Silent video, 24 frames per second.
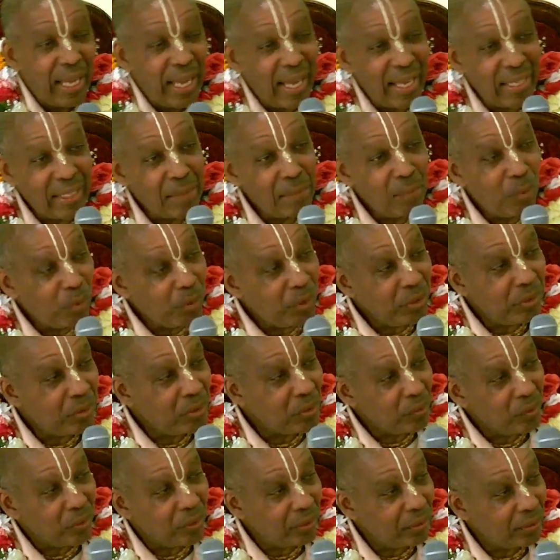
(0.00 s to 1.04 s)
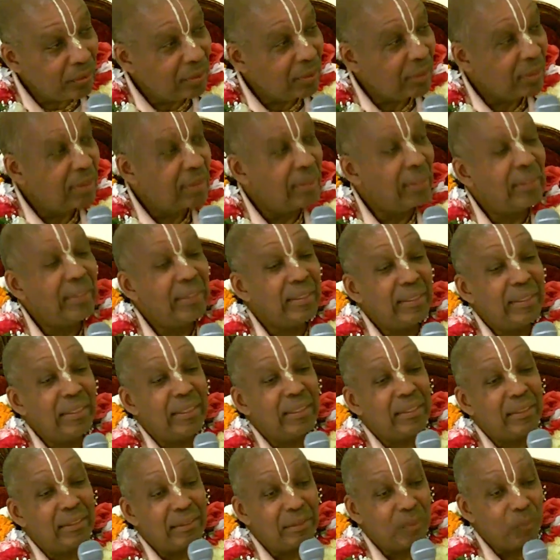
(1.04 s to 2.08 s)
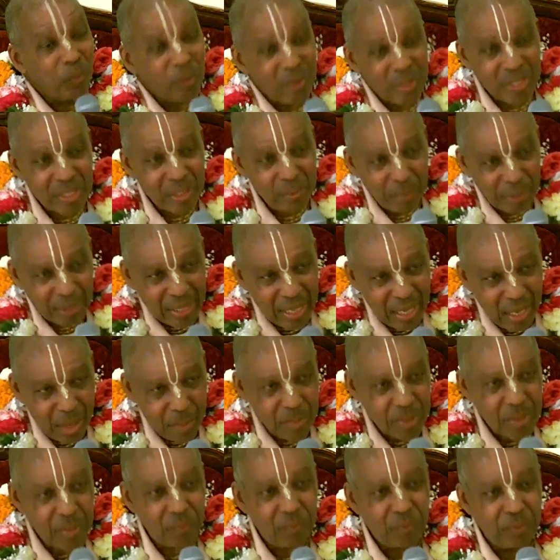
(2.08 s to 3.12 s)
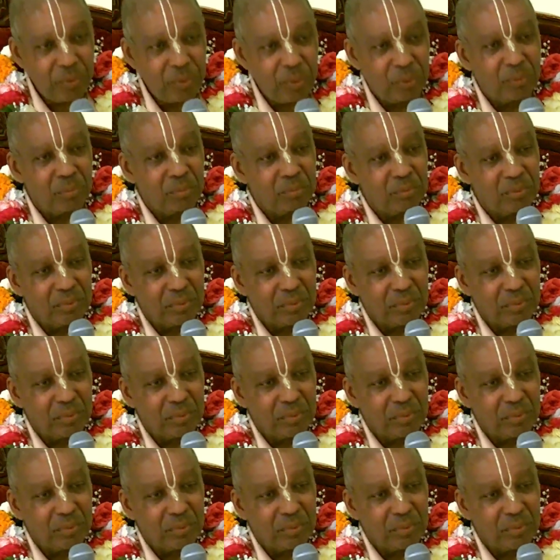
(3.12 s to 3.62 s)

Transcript: And the more you do it, the worse it becomes for you.